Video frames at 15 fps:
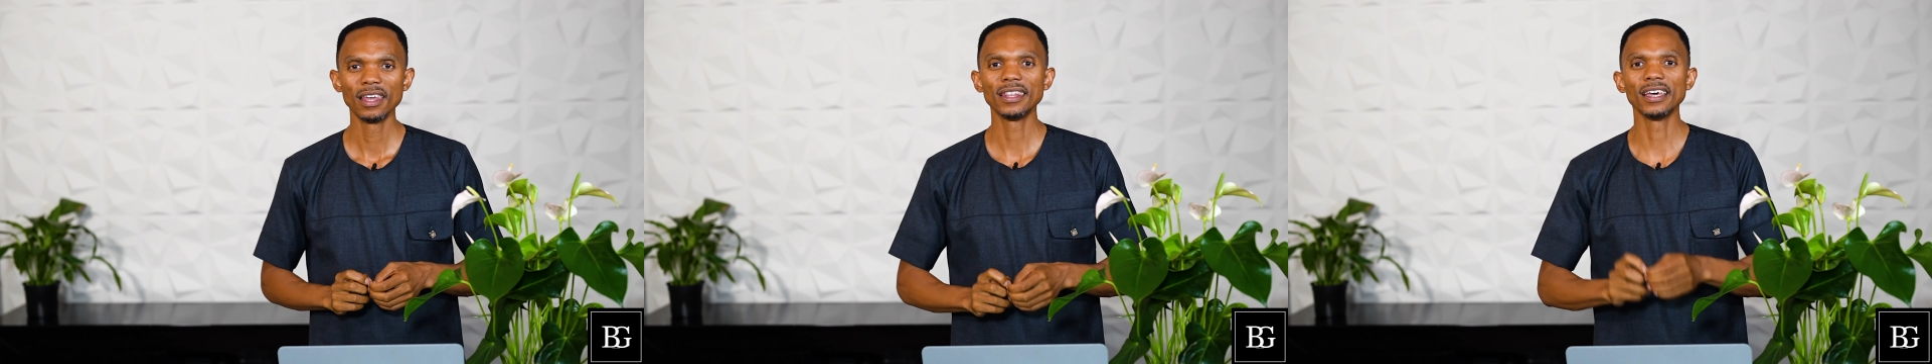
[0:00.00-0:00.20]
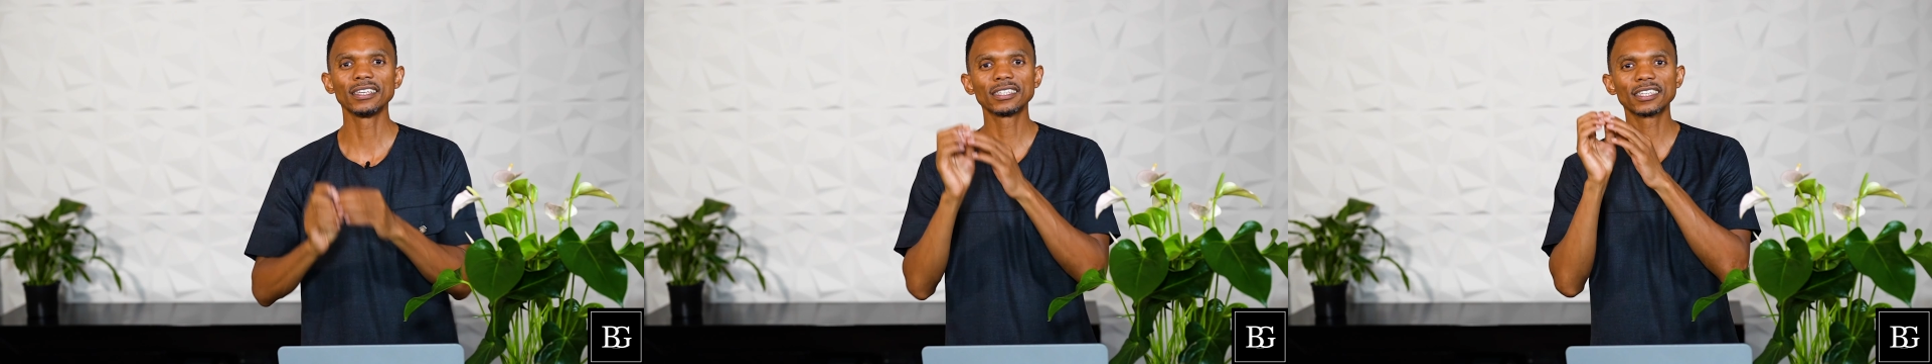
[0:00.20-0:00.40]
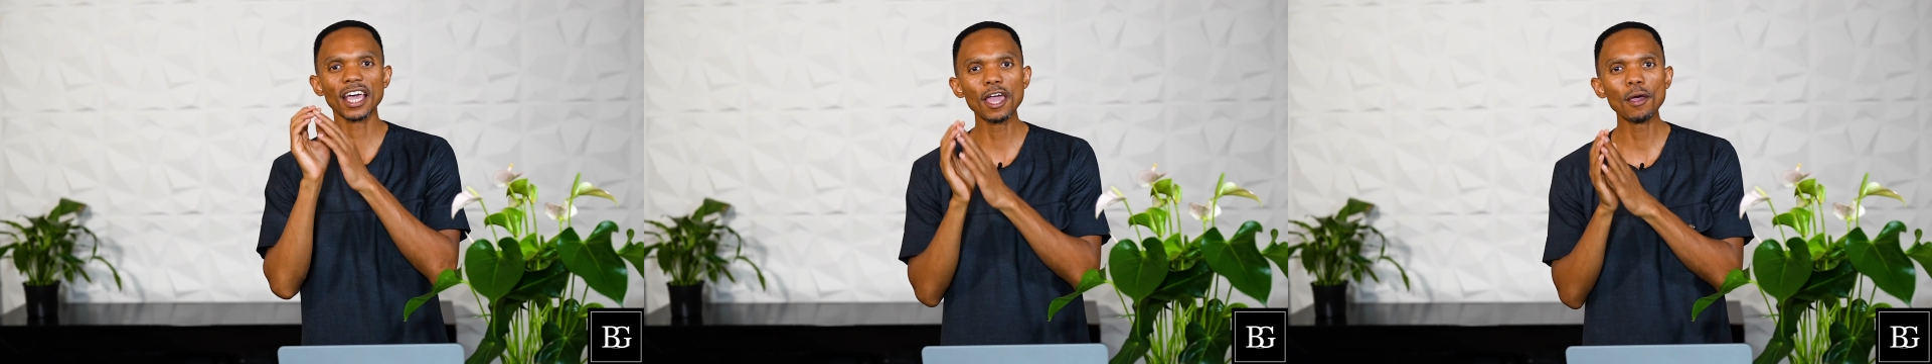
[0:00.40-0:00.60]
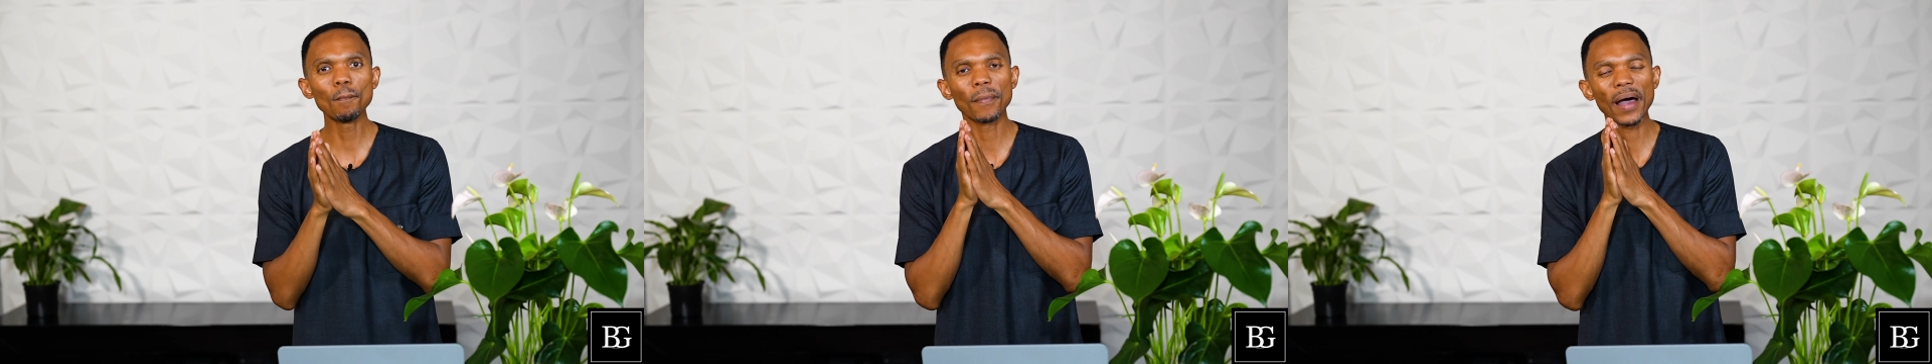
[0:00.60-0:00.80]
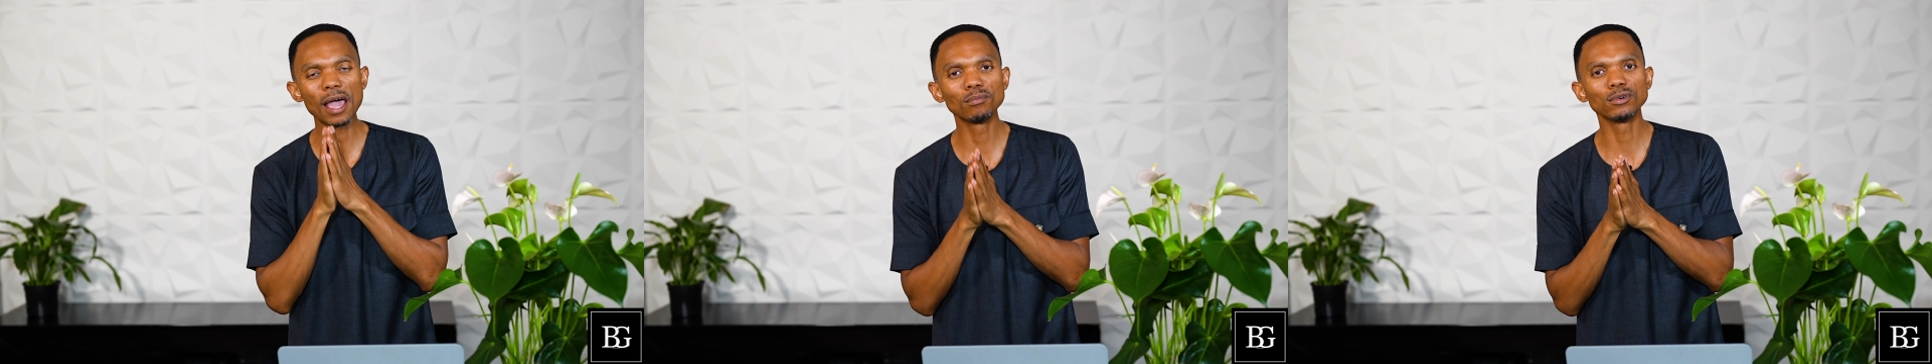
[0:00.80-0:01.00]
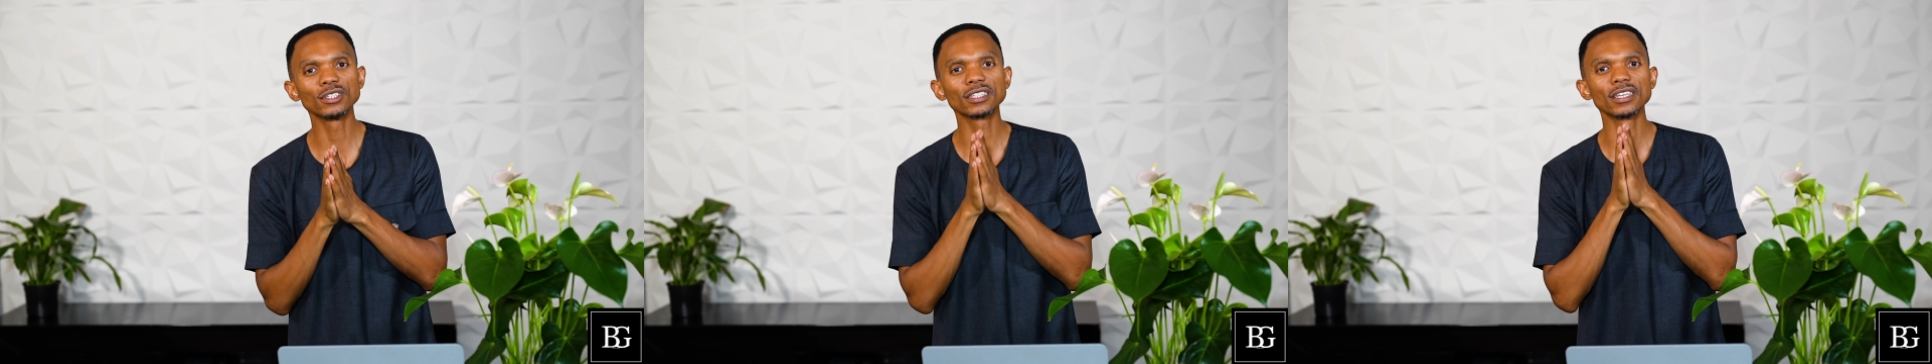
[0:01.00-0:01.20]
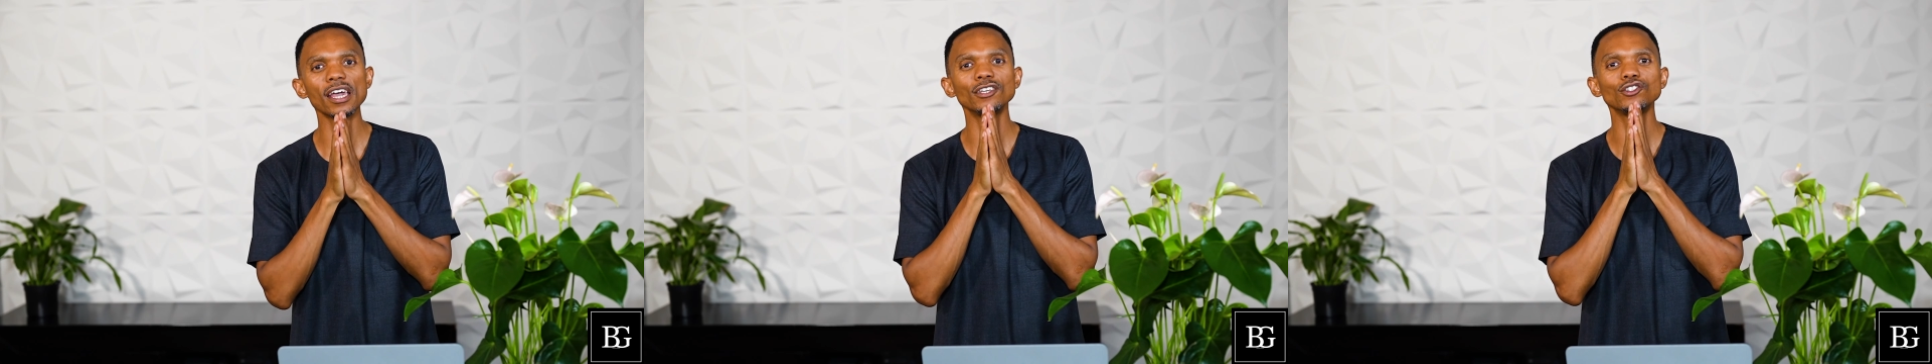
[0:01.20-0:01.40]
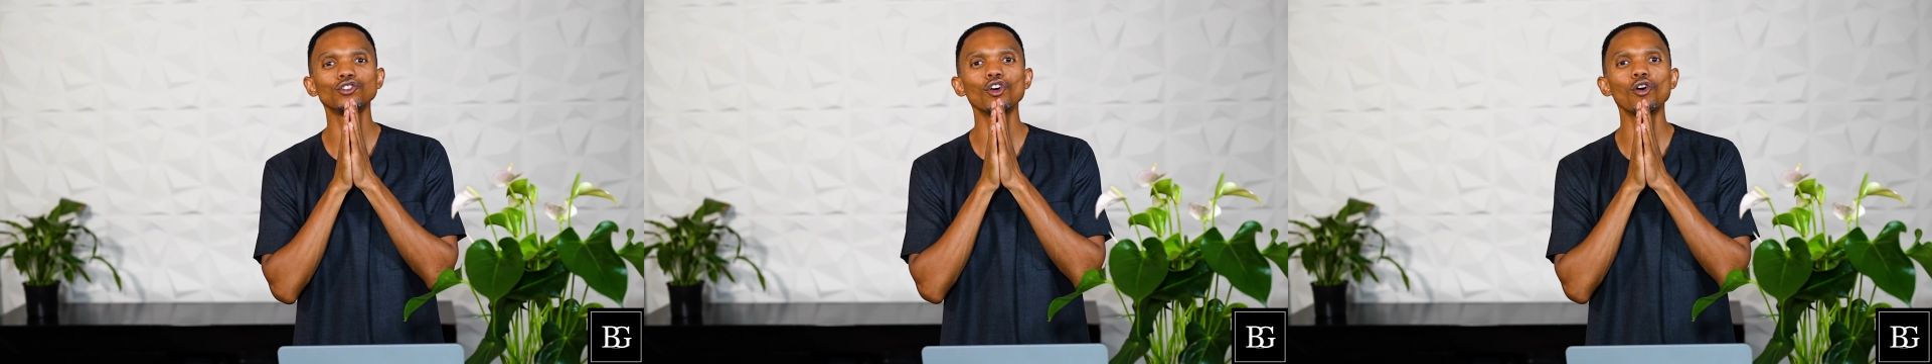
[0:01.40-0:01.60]
The same Bible
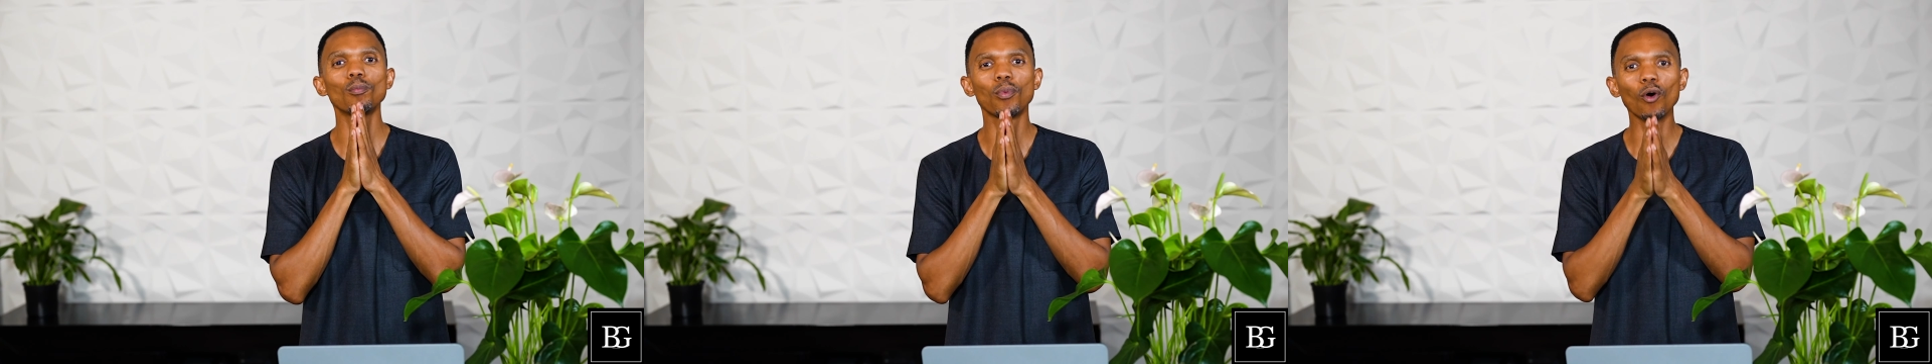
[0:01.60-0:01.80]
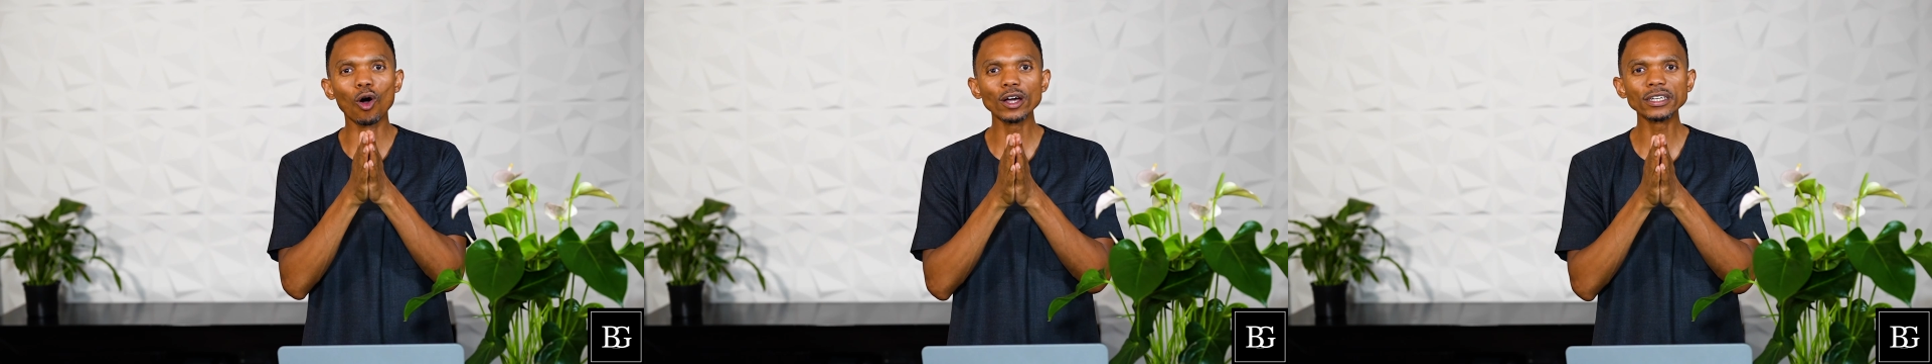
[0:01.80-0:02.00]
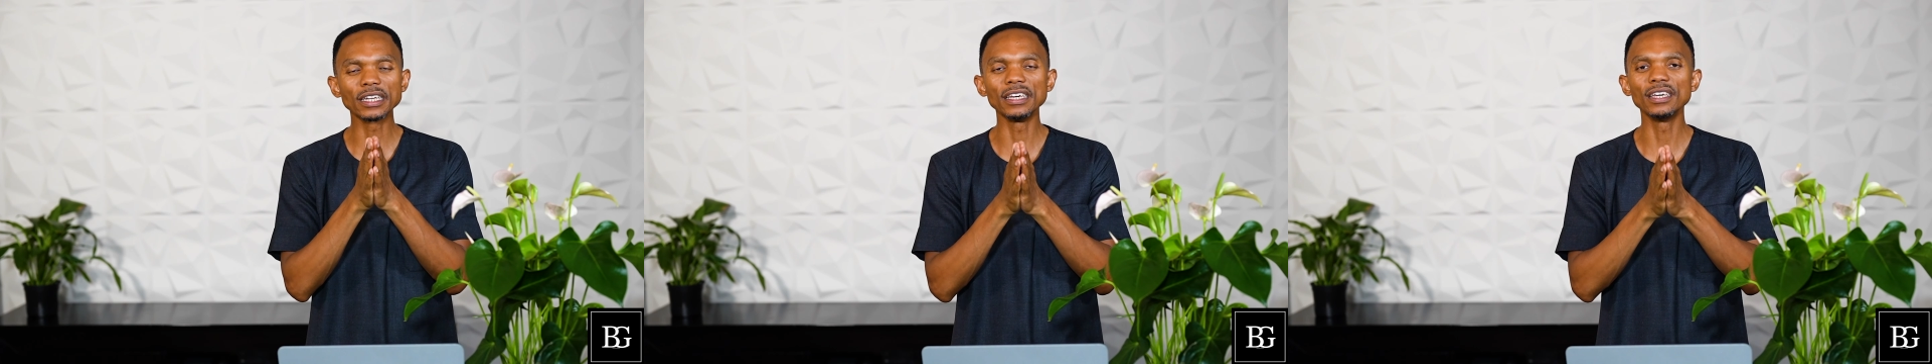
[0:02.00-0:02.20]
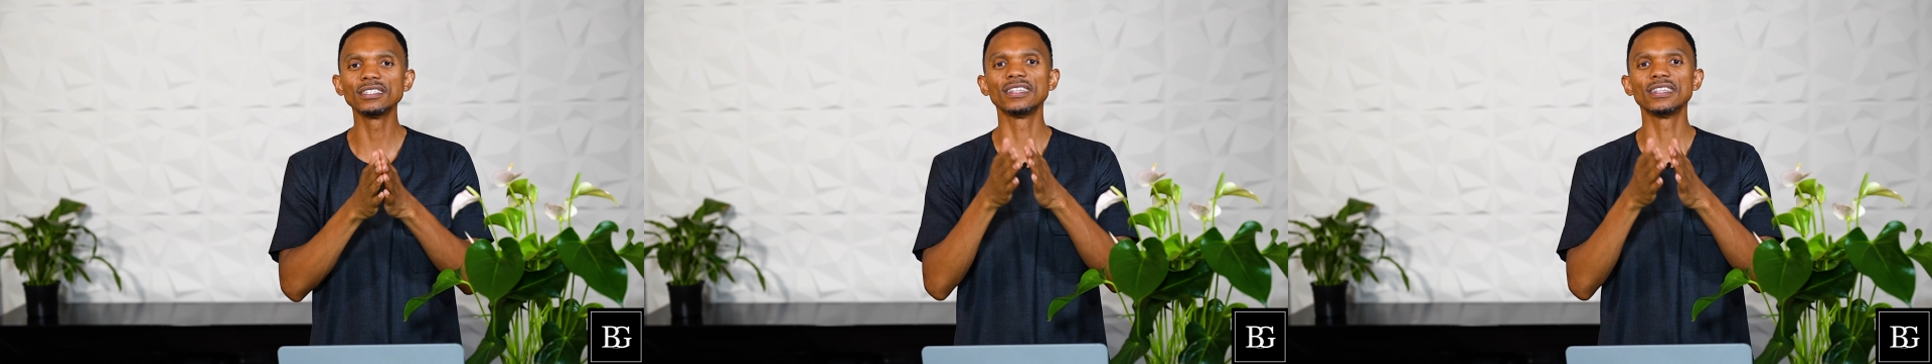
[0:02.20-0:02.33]
says your body